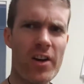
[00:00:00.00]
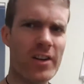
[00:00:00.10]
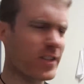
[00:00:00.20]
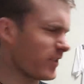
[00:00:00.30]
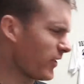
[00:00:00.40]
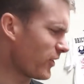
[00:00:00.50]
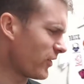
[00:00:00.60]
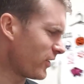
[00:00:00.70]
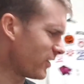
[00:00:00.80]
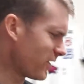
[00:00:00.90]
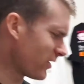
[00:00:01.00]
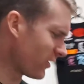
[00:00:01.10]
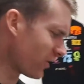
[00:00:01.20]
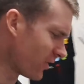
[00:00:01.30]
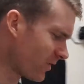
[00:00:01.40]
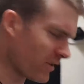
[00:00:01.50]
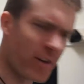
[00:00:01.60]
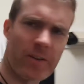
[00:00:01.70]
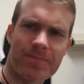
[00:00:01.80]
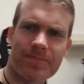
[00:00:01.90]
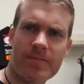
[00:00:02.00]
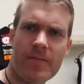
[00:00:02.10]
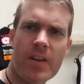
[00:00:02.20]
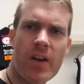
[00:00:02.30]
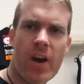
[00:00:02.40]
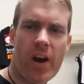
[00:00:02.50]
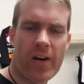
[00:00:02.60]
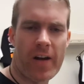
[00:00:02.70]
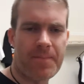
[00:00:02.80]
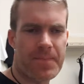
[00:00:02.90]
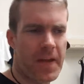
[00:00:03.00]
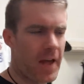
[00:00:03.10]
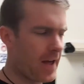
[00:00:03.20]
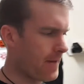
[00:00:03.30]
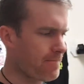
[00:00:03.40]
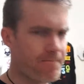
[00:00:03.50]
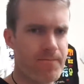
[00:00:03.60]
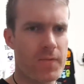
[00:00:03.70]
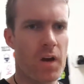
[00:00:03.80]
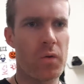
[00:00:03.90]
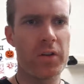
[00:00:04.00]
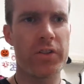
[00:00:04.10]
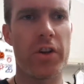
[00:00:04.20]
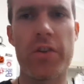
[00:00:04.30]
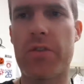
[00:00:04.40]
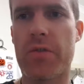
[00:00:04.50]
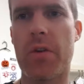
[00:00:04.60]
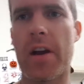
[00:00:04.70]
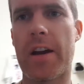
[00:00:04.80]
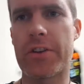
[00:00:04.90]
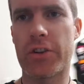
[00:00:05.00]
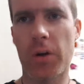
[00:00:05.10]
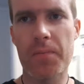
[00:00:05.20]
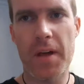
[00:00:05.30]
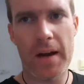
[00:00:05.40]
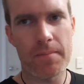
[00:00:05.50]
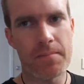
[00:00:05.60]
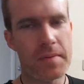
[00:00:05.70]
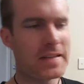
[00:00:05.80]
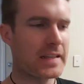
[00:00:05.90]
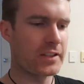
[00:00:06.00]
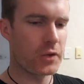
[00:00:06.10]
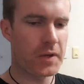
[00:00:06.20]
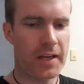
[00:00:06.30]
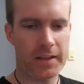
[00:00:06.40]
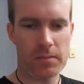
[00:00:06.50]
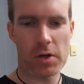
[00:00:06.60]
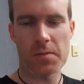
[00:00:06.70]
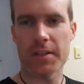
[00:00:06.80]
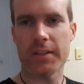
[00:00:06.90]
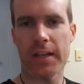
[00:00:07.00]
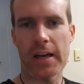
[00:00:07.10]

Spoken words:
So good, so good. So, all right. I want to show you a job that I'm busy doing at the moment.